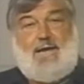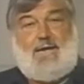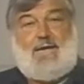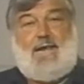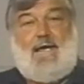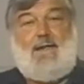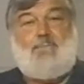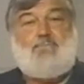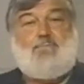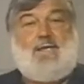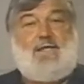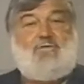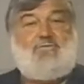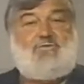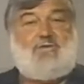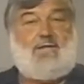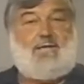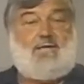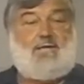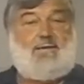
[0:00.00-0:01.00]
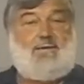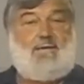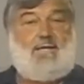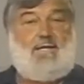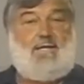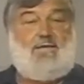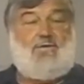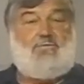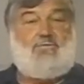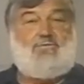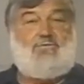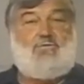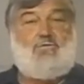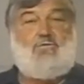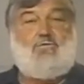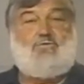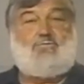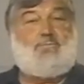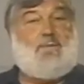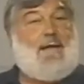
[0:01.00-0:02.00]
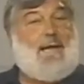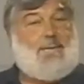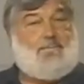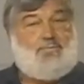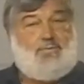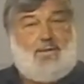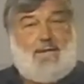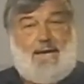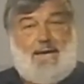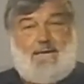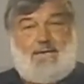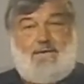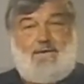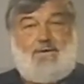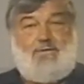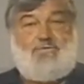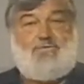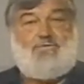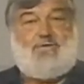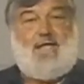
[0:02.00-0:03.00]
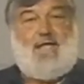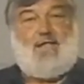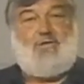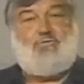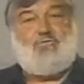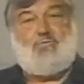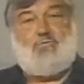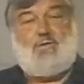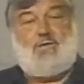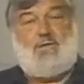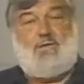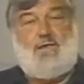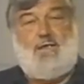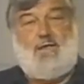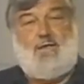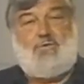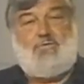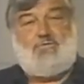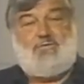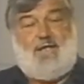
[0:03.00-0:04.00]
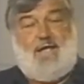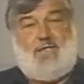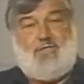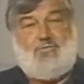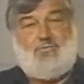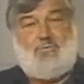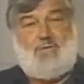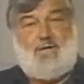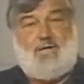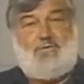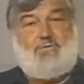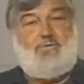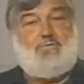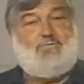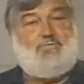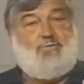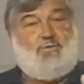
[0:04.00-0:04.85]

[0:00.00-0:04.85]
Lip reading: and that basically is used by planning and scheduling to